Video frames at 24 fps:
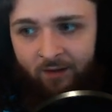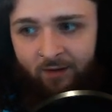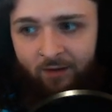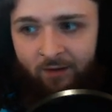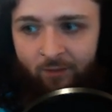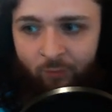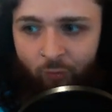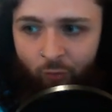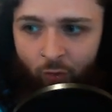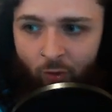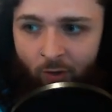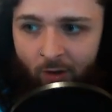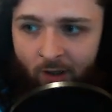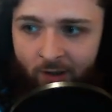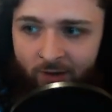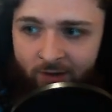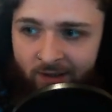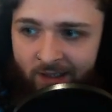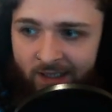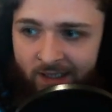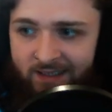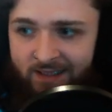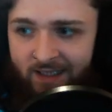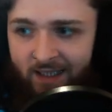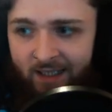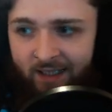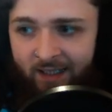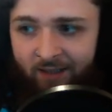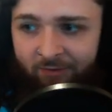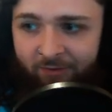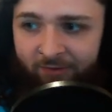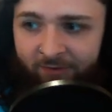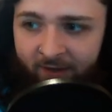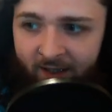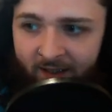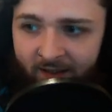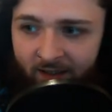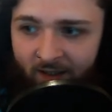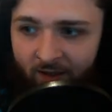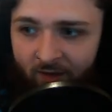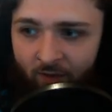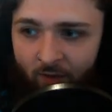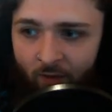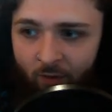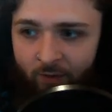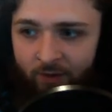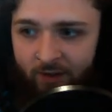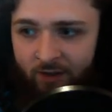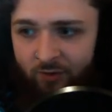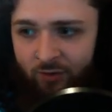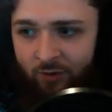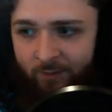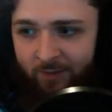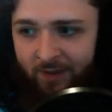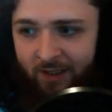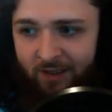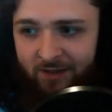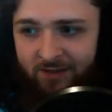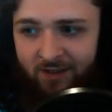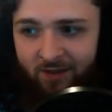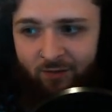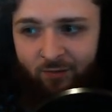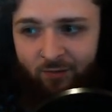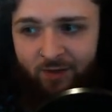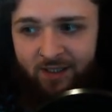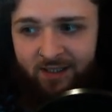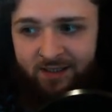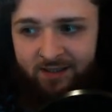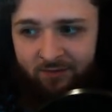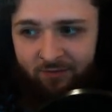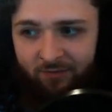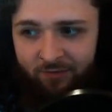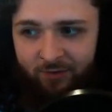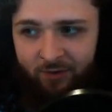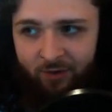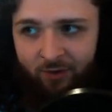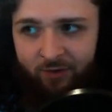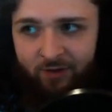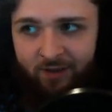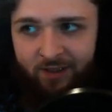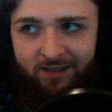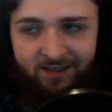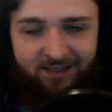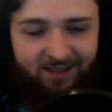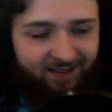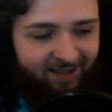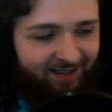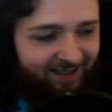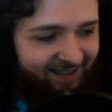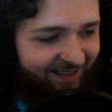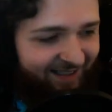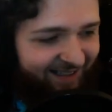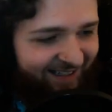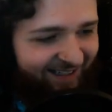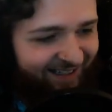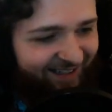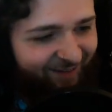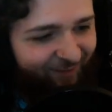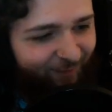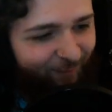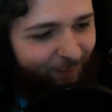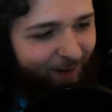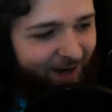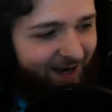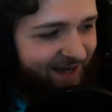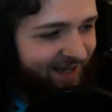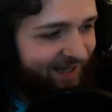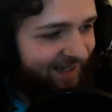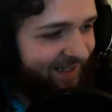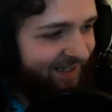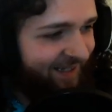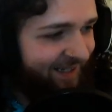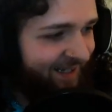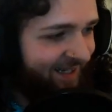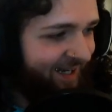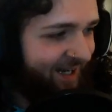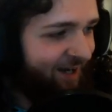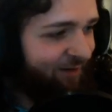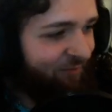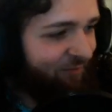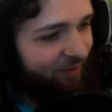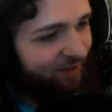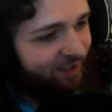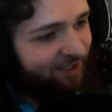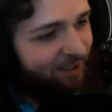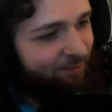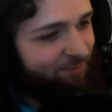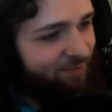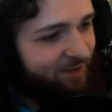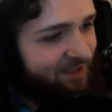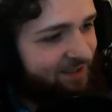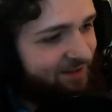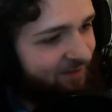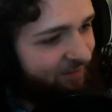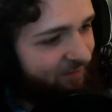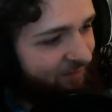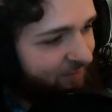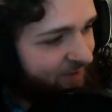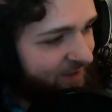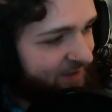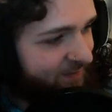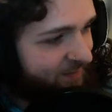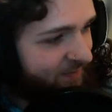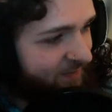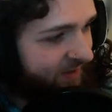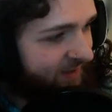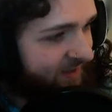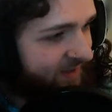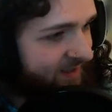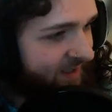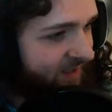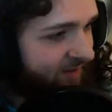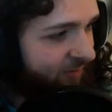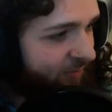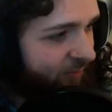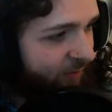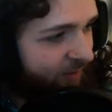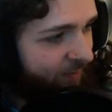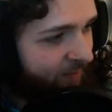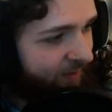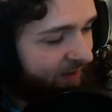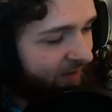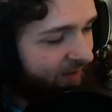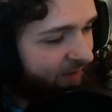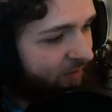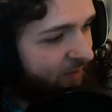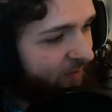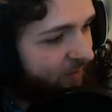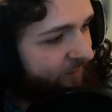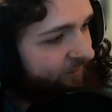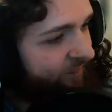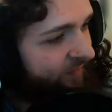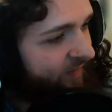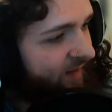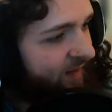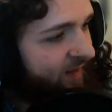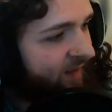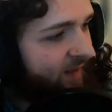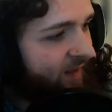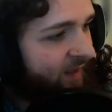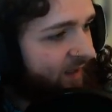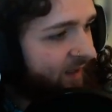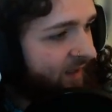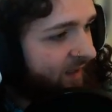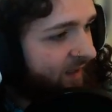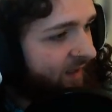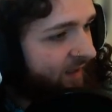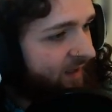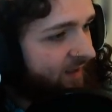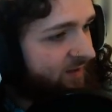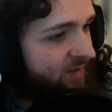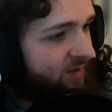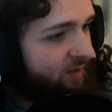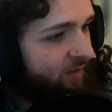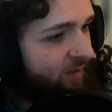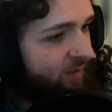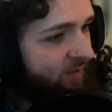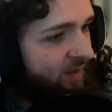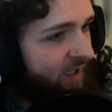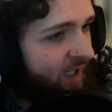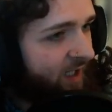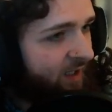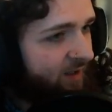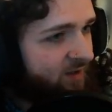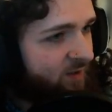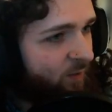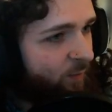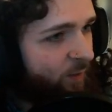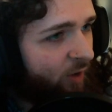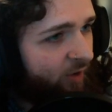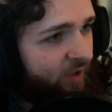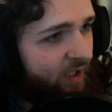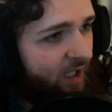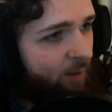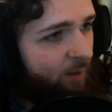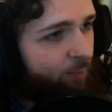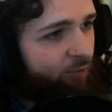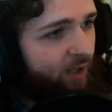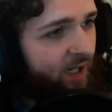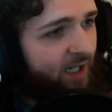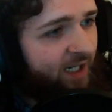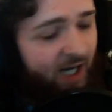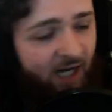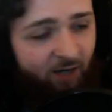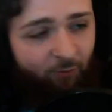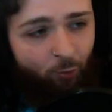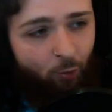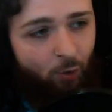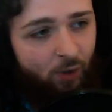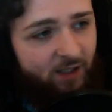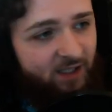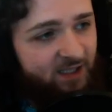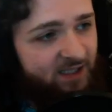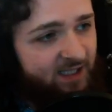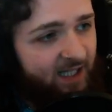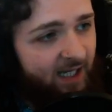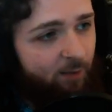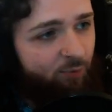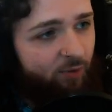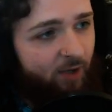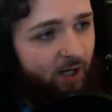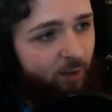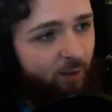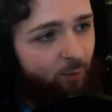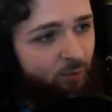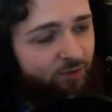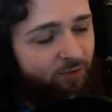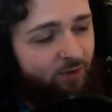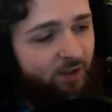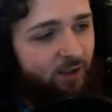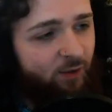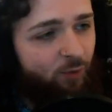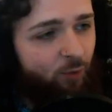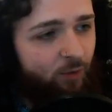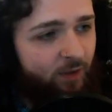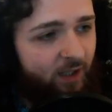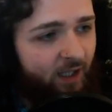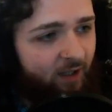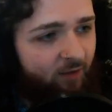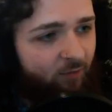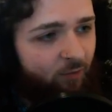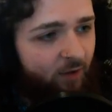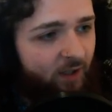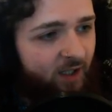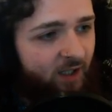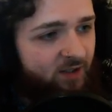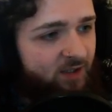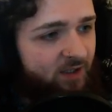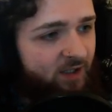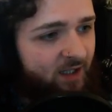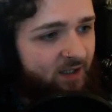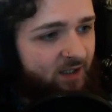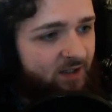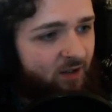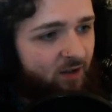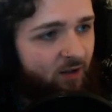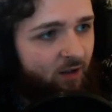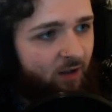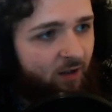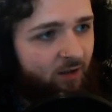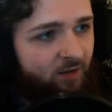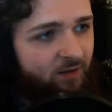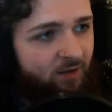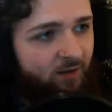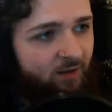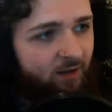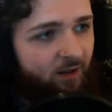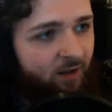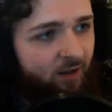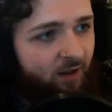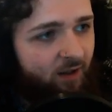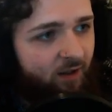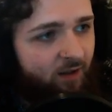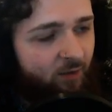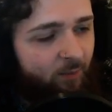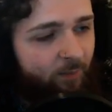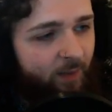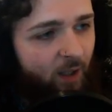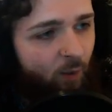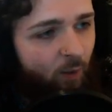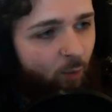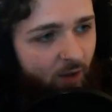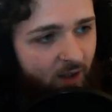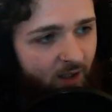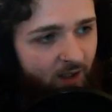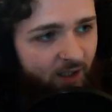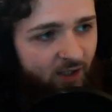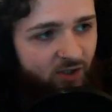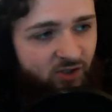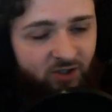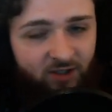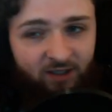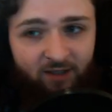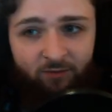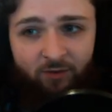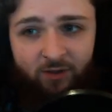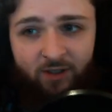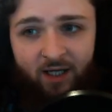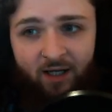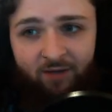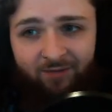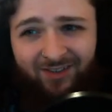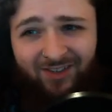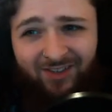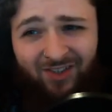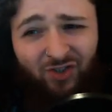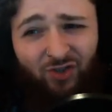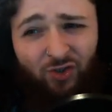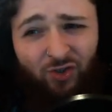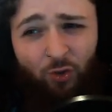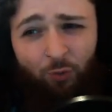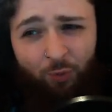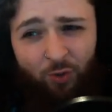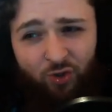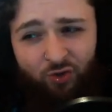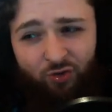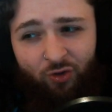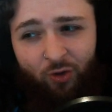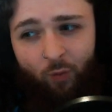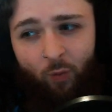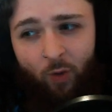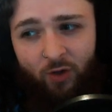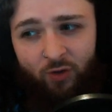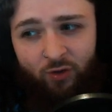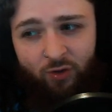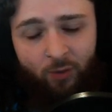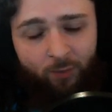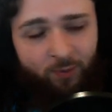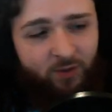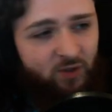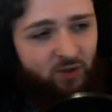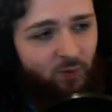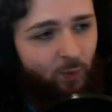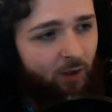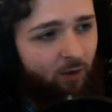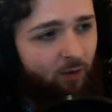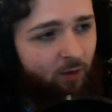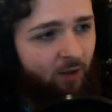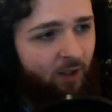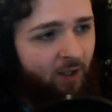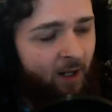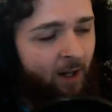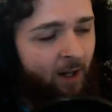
Raw Onion is saying the fact that Null didn't drop down to 3 is infuriating. Why? I'm pretty happy he's not 3, to be honest. I don't want to play Null. So yeah, so we got Kitty Pryde. Everyone gets Kitty Pryde, which is really cool that everyone actually gets a card, no matter what collection level you have. It's a super strong 1-drop as well.